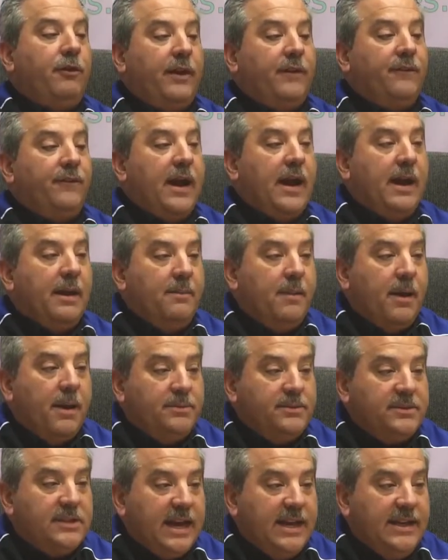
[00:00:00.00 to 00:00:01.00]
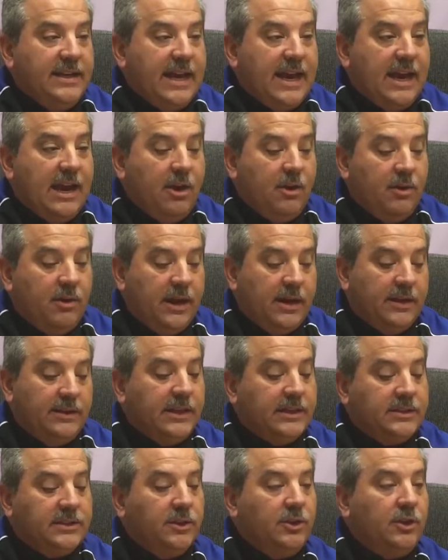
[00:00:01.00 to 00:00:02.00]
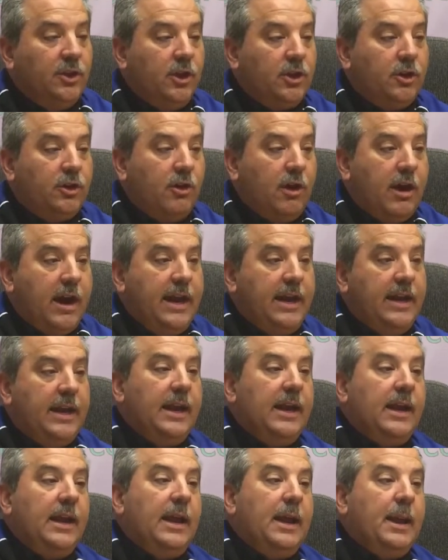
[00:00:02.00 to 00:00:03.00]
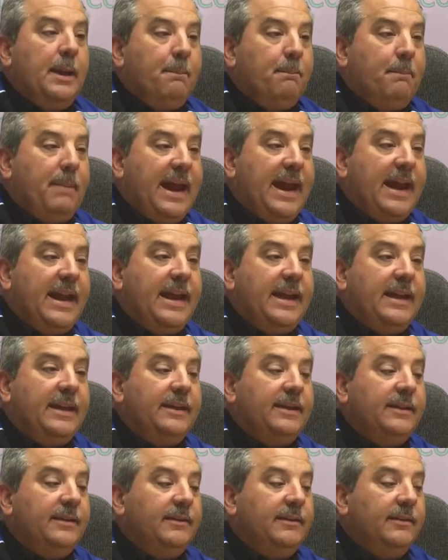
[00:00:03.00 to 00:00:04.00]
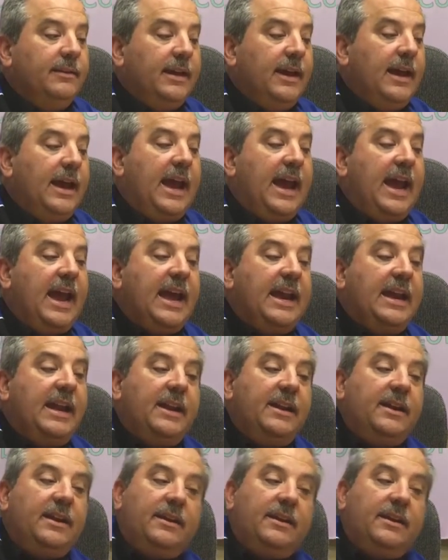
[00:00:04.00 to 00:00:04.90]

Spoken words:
If I'm upside down, it doesn't look great, panic, and it